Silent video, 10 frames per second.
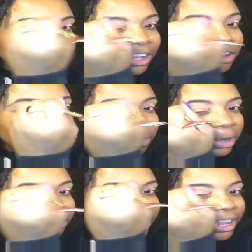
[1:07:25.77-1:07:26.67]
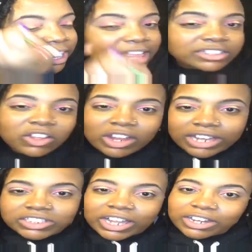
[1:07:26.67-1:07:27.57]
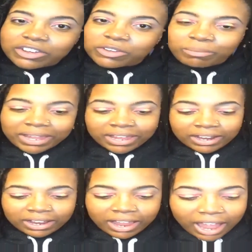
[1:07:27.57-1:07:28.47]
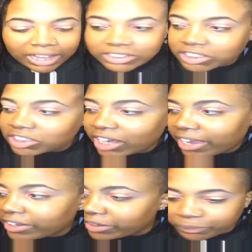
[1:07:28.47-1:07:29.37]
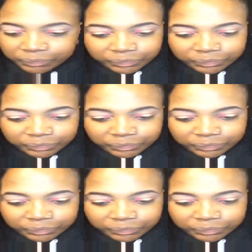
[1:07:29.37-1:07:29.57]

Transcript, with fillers: And you know what I mean? And that's all I try to do, man. I just try to...